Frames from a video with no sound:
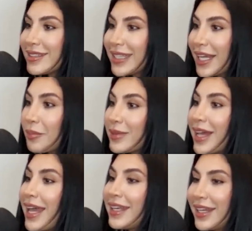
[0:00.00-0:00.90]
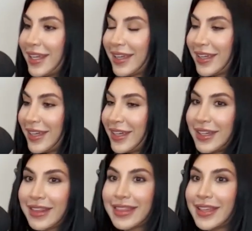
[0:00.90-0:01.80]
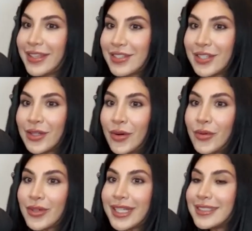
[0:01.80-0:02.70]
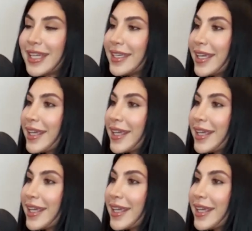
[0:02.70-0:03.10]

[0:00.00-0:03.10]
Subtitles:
like planning things, really taking